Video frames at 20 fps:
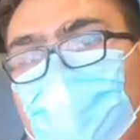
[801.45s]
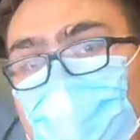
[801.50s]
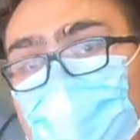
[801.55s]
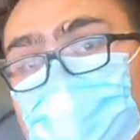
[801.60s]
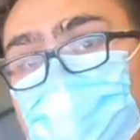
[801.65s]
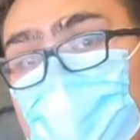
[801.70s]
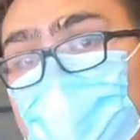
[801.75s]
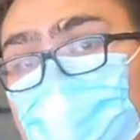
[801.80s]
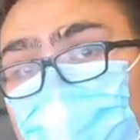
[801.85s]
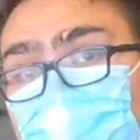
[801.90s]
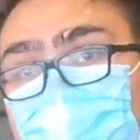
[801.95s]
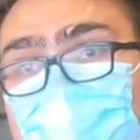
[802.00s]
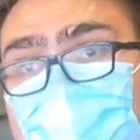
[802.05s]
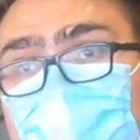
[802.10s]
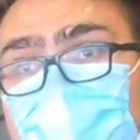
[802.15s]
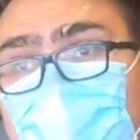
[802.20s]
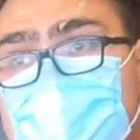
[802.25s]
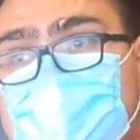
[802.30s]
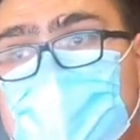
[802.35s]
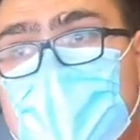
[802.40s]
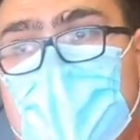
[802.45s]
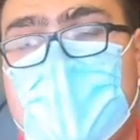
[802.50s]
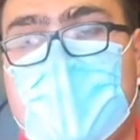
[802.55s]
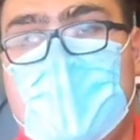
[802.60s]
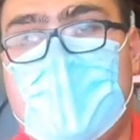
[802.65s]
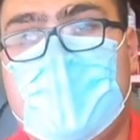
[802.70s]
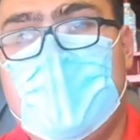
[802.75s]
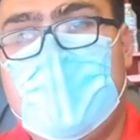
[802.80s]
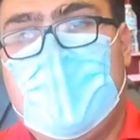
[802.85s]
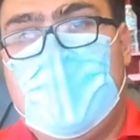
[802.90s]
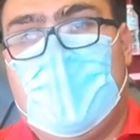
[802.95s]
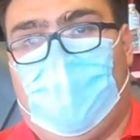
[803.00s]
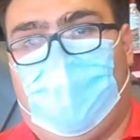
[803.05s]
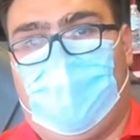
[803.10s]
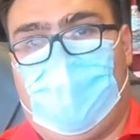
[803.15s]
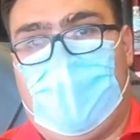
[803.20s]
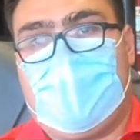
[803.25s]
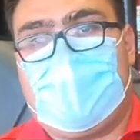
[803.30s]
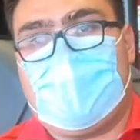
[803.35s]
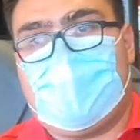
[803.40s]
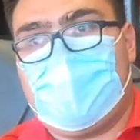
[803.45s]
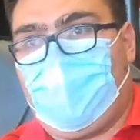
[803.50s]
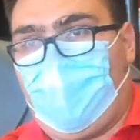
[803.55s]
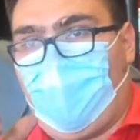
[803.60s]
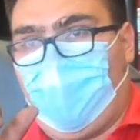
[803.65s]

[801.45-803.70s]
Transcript: Another thing is that that